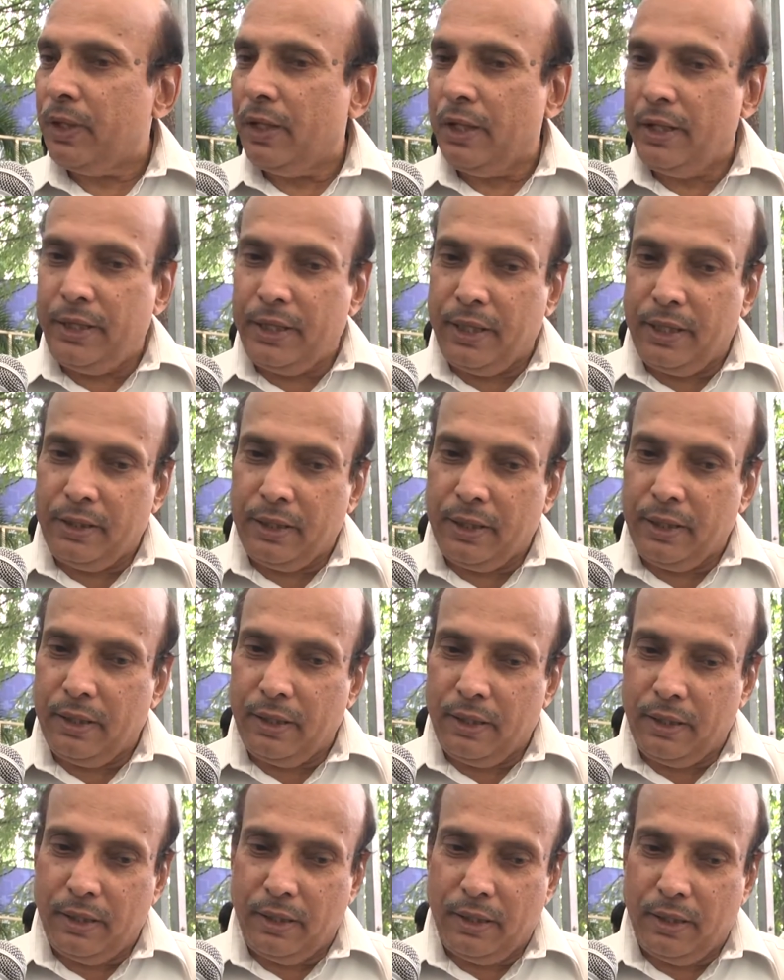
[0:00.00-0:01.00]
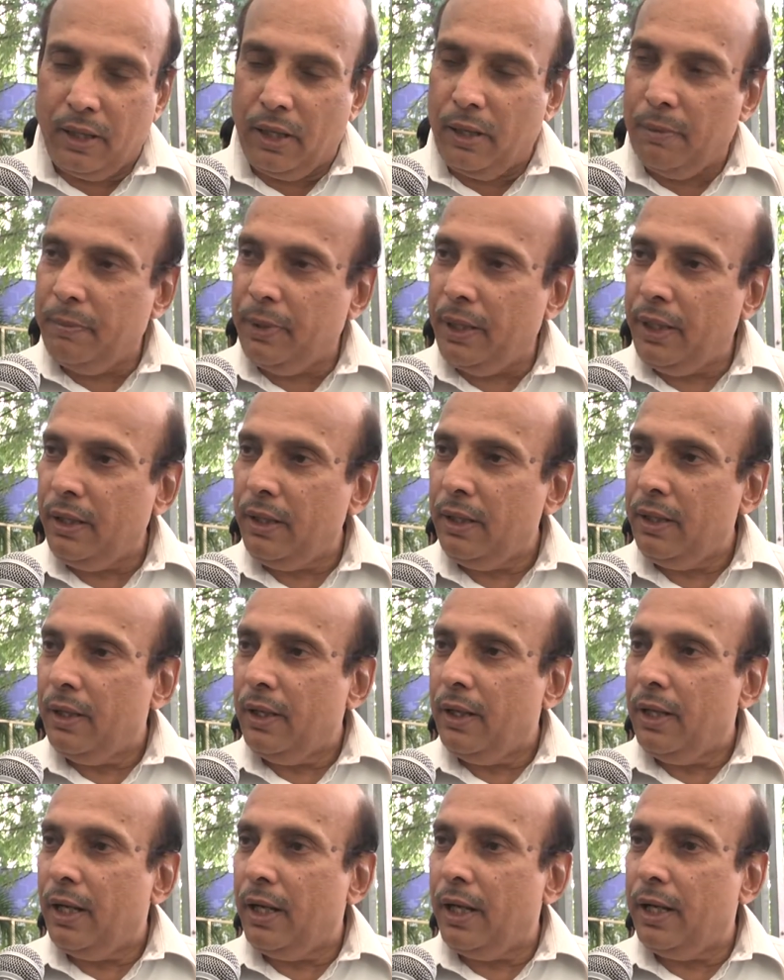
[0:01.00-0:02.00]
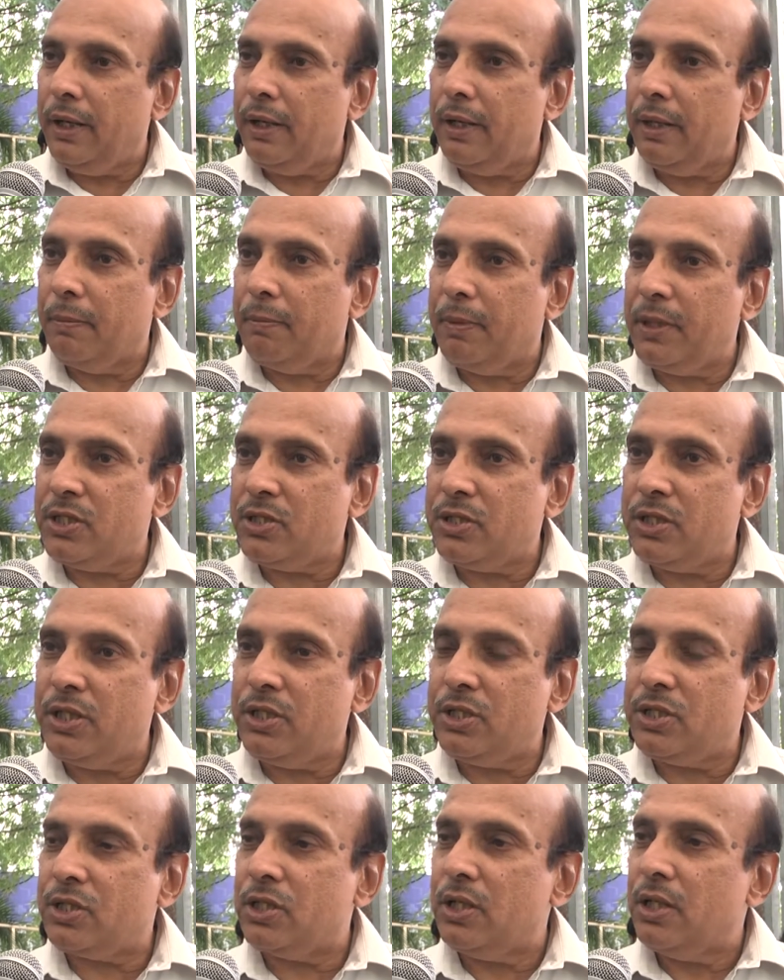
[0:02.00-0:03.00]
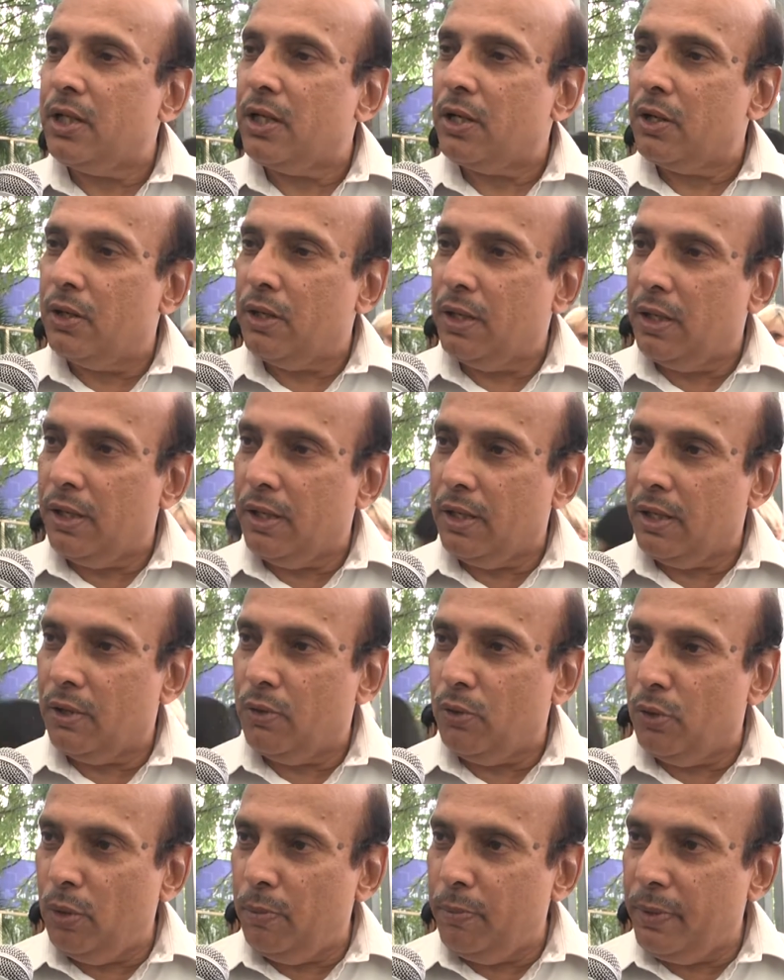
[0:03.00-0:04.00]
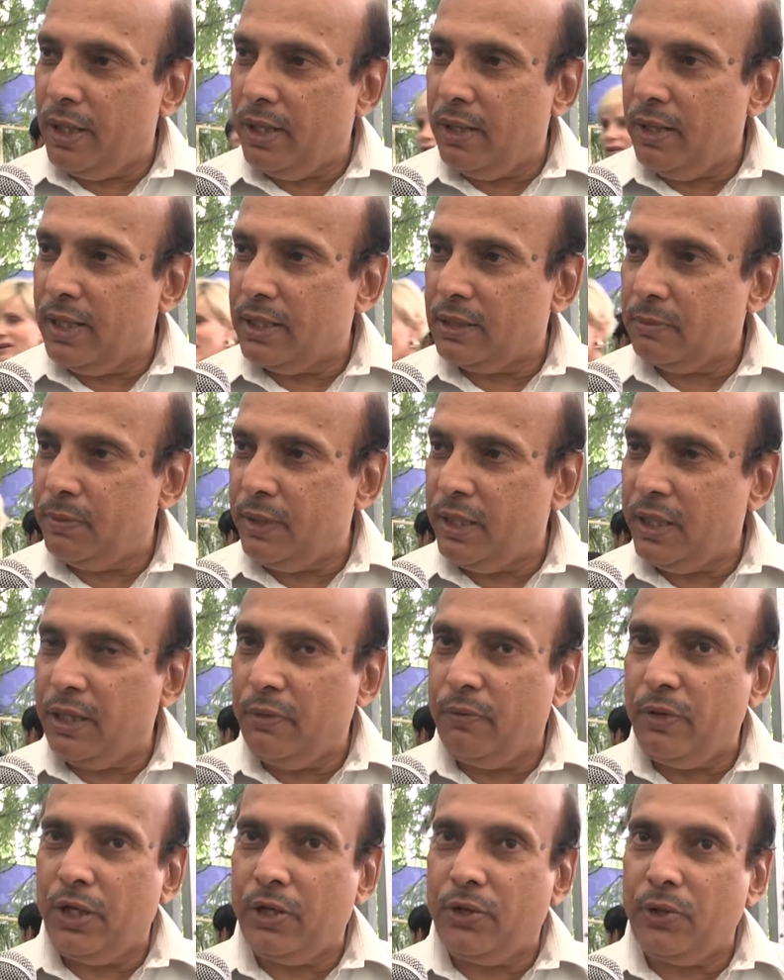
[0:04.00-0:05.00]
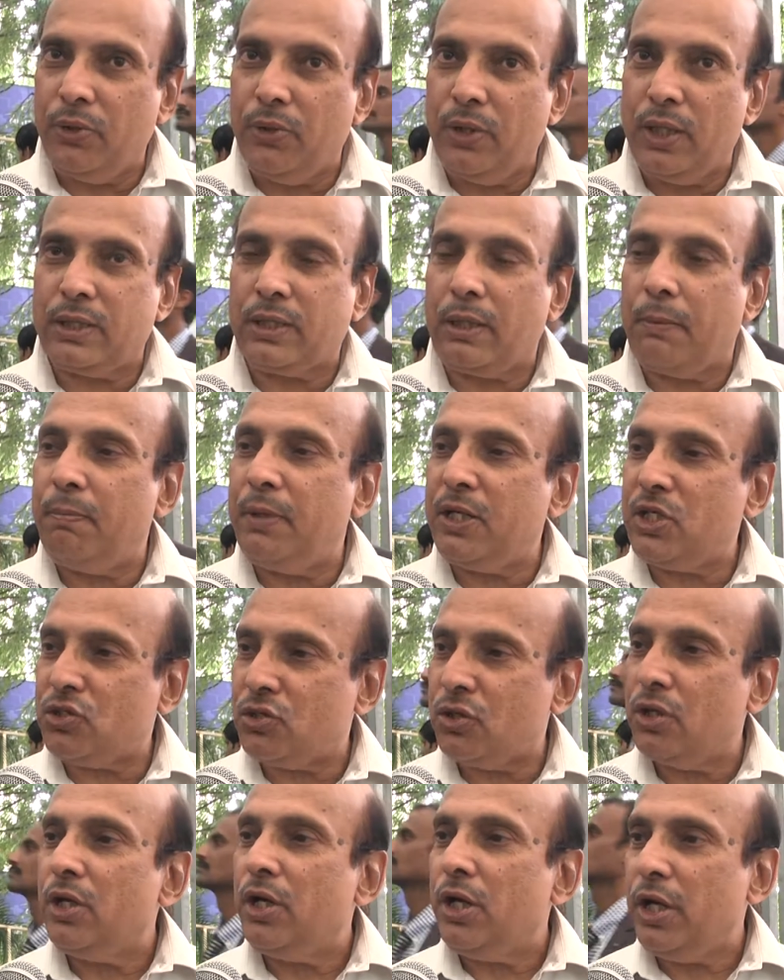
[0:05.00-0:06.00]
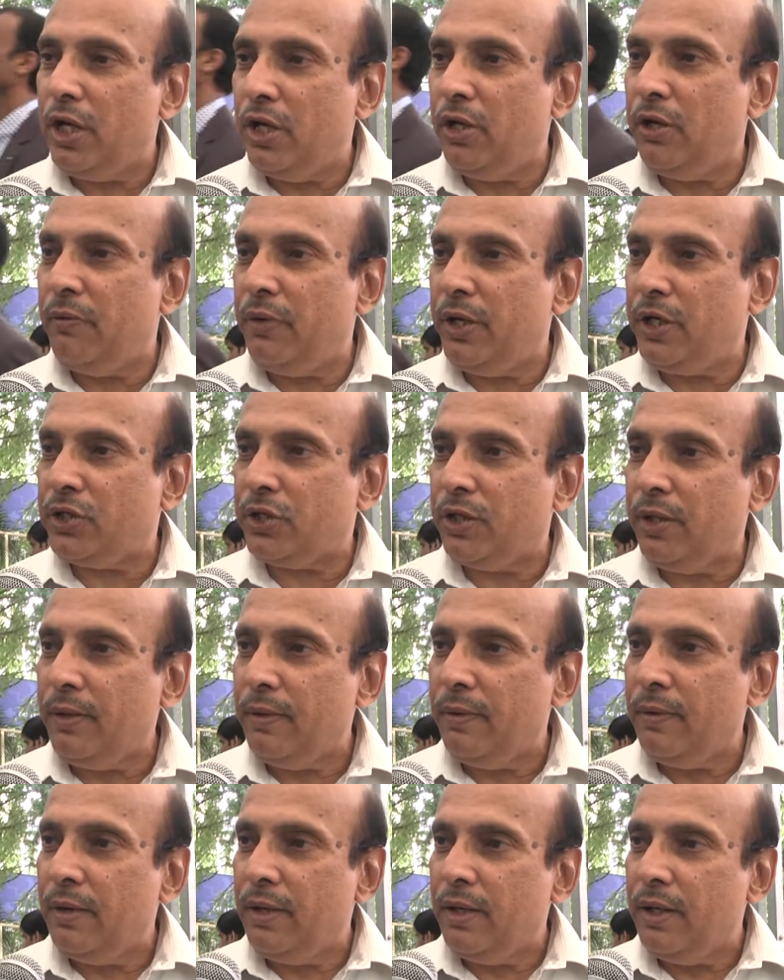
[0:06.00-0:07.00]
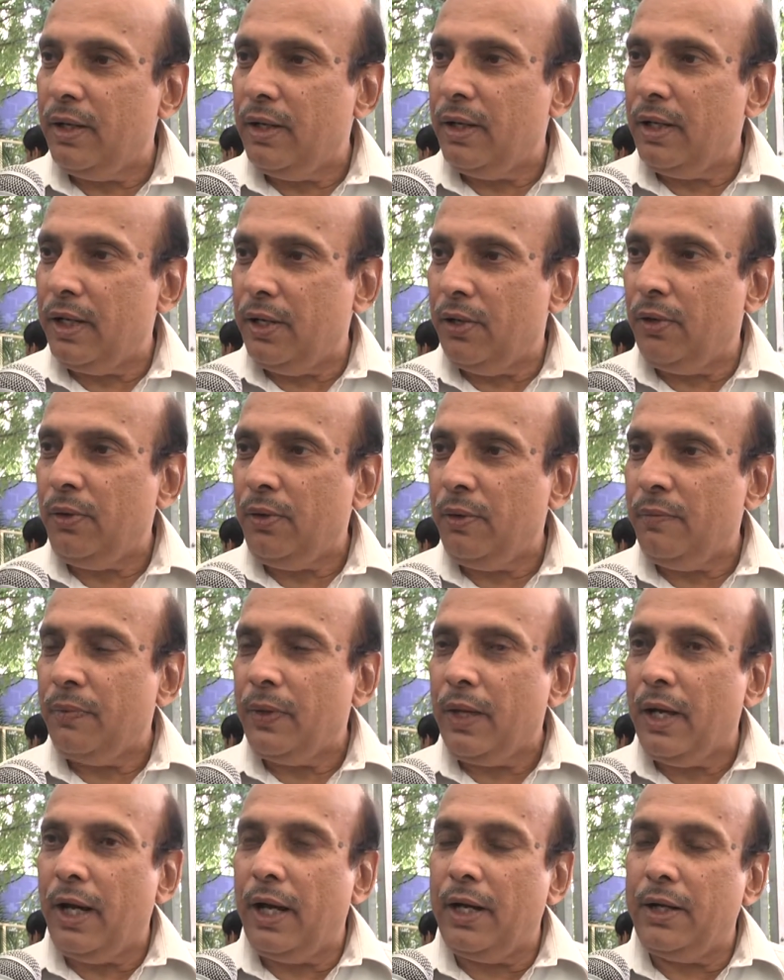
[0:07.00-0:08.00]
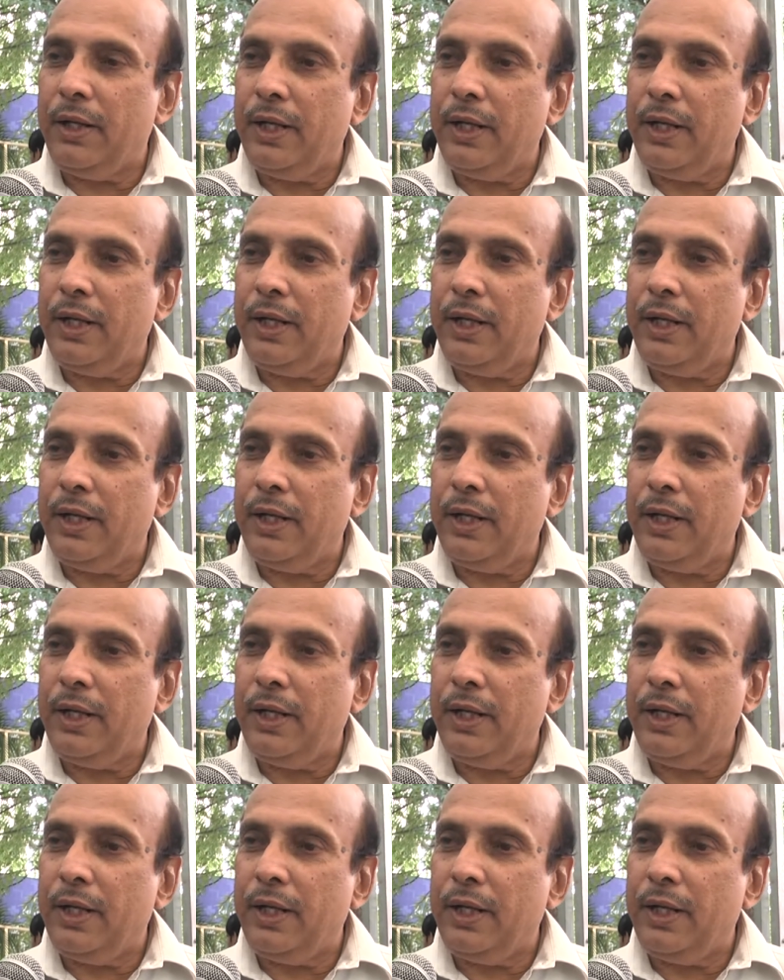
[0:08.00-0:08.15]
Indian Army, and President's gold medal has been given to you as the best innovation, and